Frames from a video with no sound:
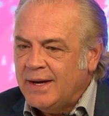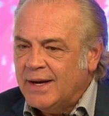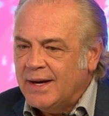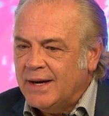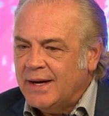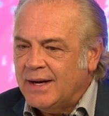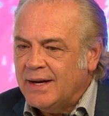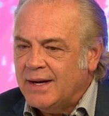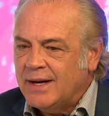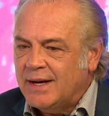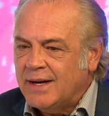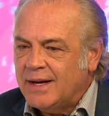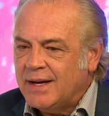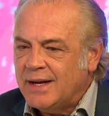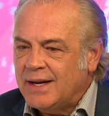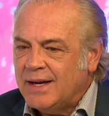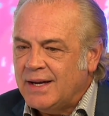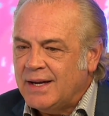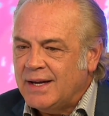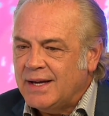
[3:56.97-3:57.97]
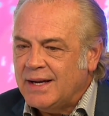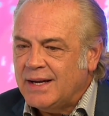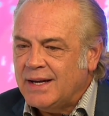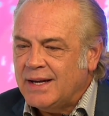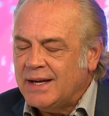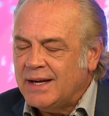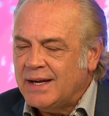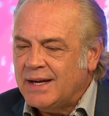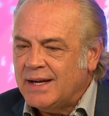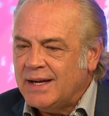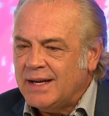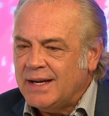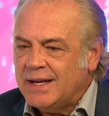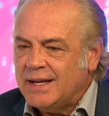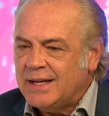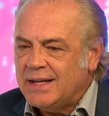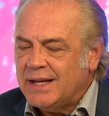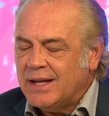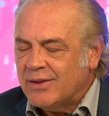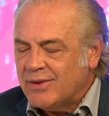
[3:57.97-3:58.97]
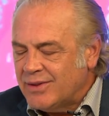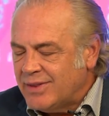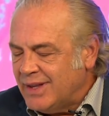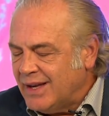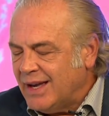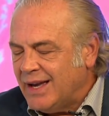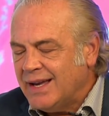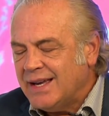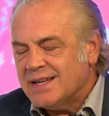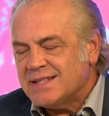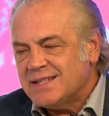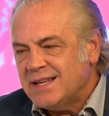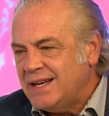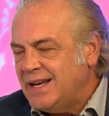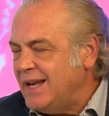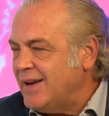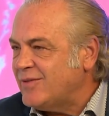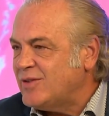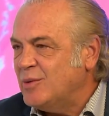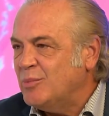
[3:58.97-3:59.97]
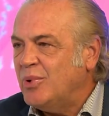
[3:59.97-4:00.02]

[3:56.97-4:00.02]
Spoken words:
the other thing I guess I'd have to